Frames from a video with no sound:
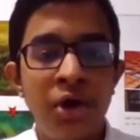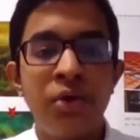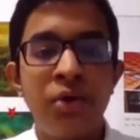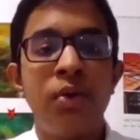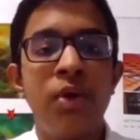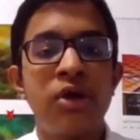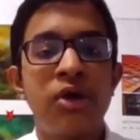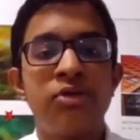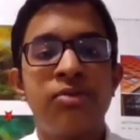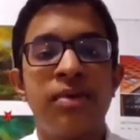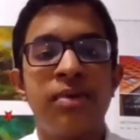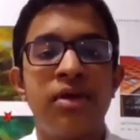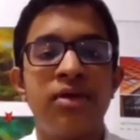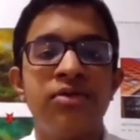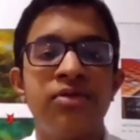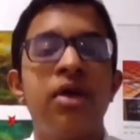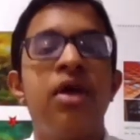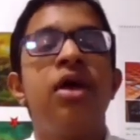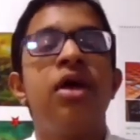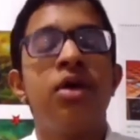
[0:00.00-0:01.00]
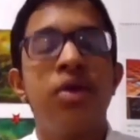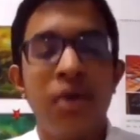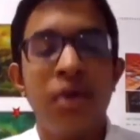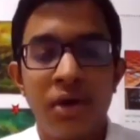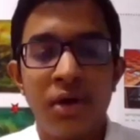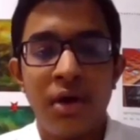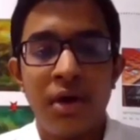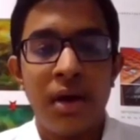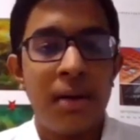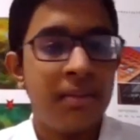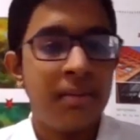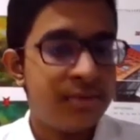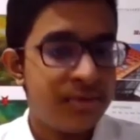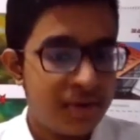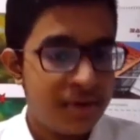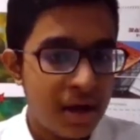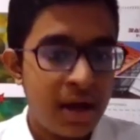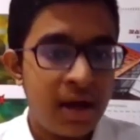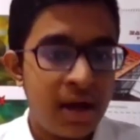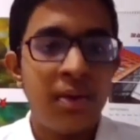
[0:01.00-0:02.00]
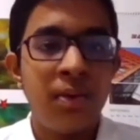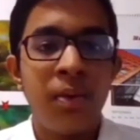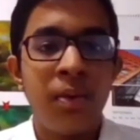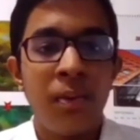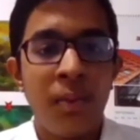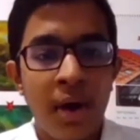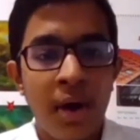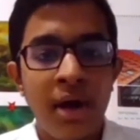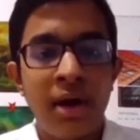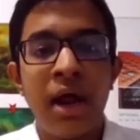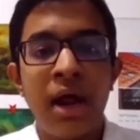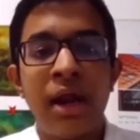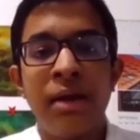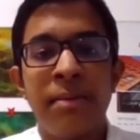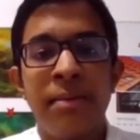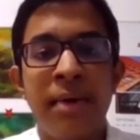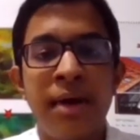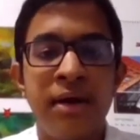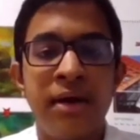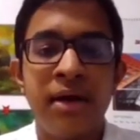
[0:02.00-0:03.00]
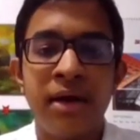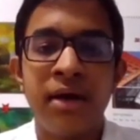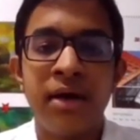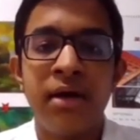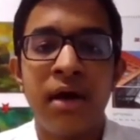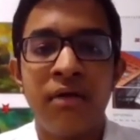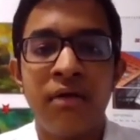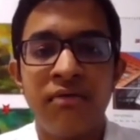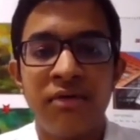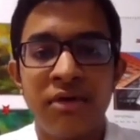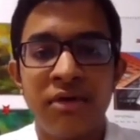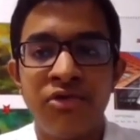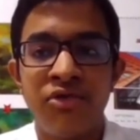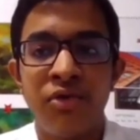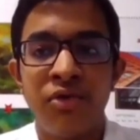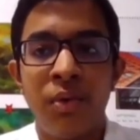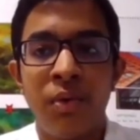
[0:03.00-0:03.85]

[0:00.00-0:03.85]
to express your style, while animated graphics